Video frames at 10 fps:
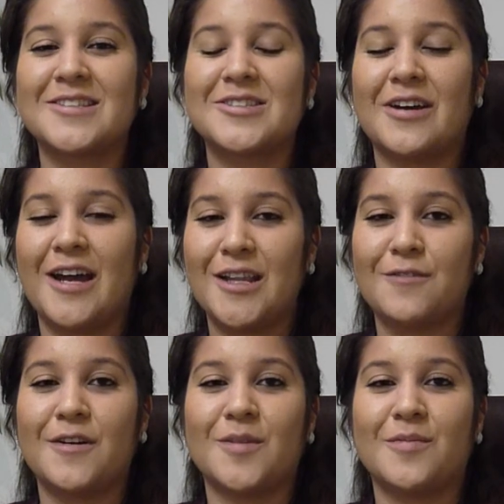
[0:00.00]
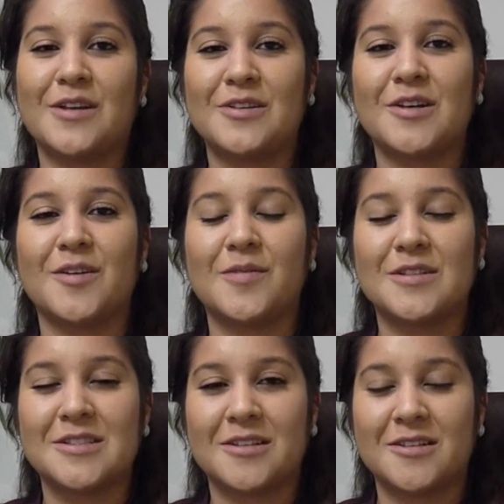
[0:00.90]
So I highly recommend you coming
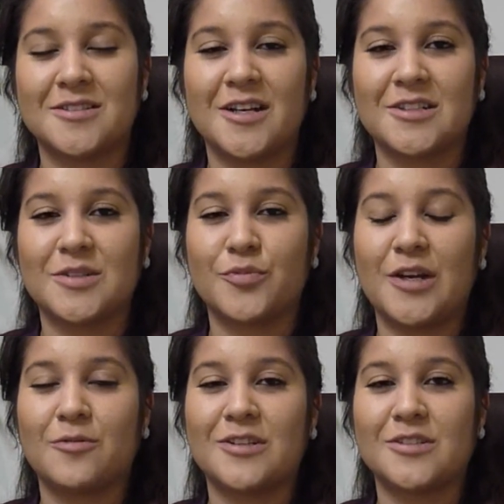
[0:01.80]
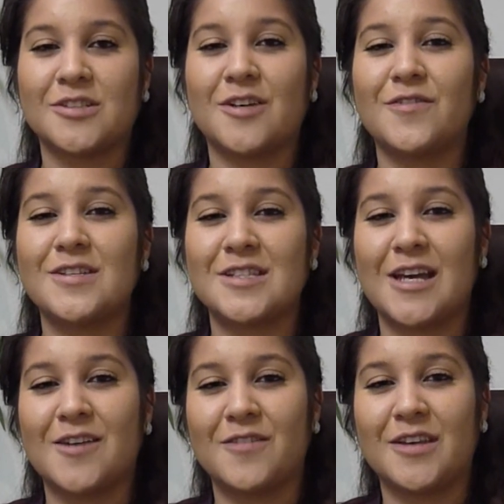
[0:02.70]
to Dr. Brian Boxer Wachler's office to
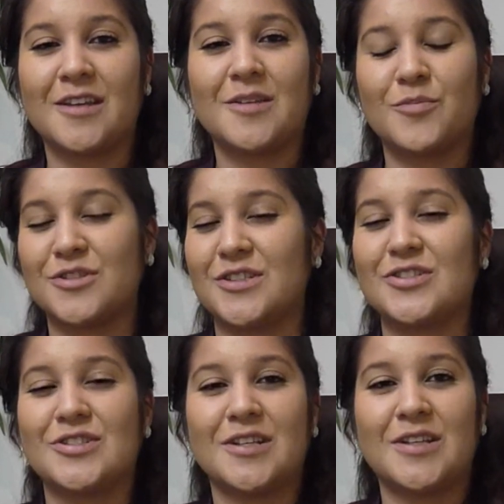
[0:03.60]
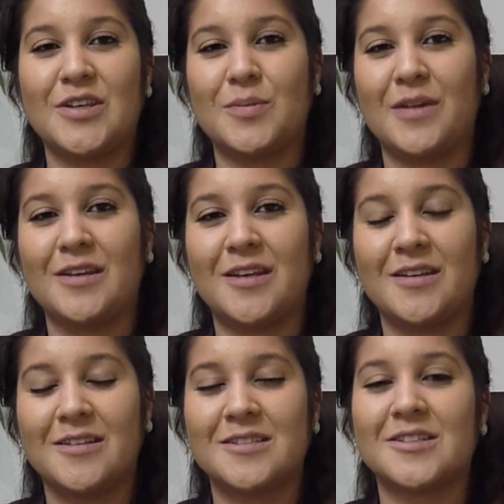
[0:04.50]
having any procedure done that you may
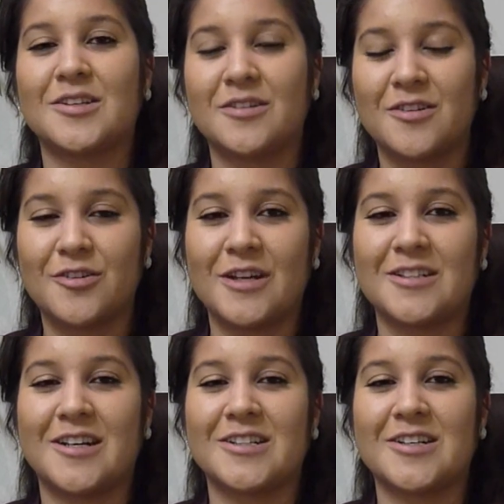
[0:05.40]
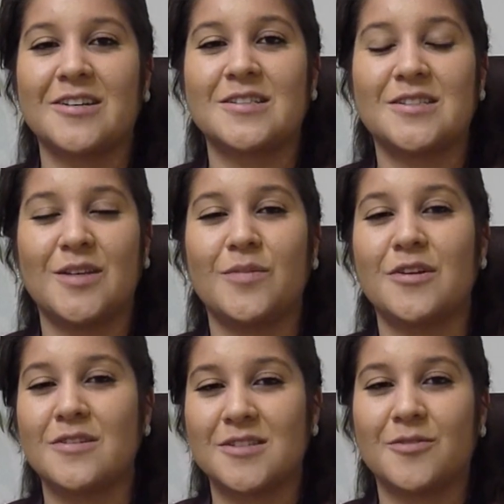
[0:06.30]
need. He's a great doctor, and his team
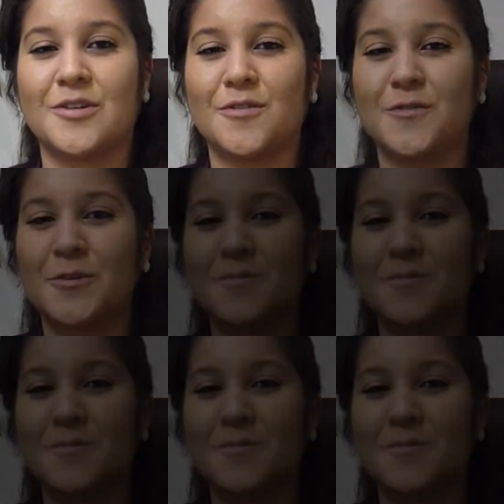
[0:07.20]
here is wonderful.